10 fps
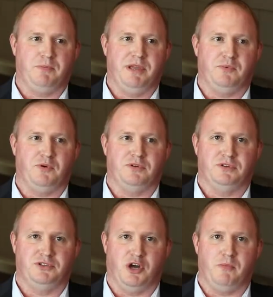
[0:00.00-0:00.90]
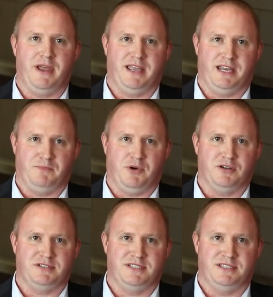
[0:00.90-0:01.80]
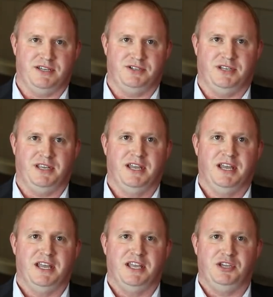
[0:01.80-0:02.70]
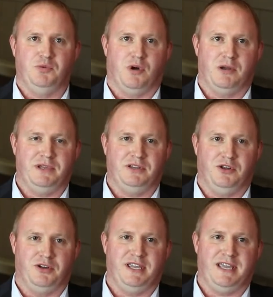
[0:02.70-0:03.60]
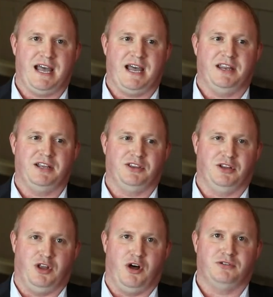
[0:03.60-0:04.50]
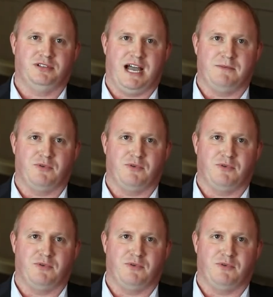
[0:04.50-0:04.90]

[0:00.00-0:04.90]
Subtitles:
people, don't make an impulse decision. You want to be looking at the long time